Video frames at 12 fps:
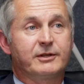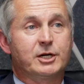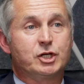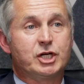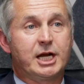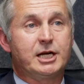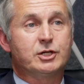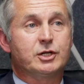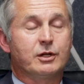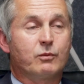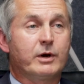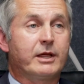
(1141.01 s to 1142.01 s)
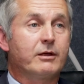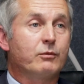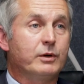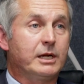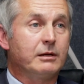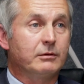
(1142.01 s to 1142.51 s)
and a change in the way that
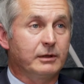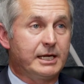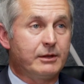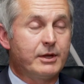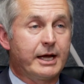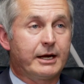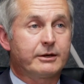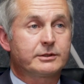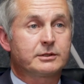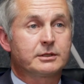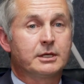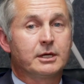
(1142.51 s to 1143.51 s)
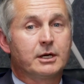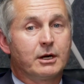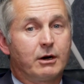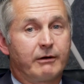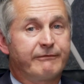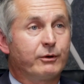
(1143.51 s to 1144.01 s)
we lead the House,
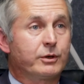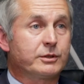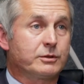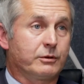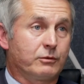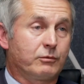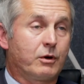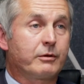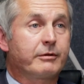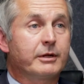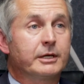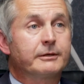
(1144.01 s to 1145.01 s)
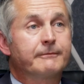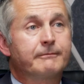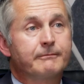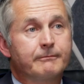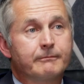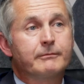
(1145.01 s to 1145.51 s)
are focused on the wrong thing. Yeah.
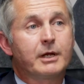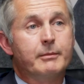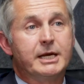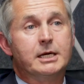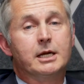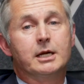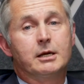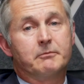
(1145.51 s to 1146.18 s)
I mean,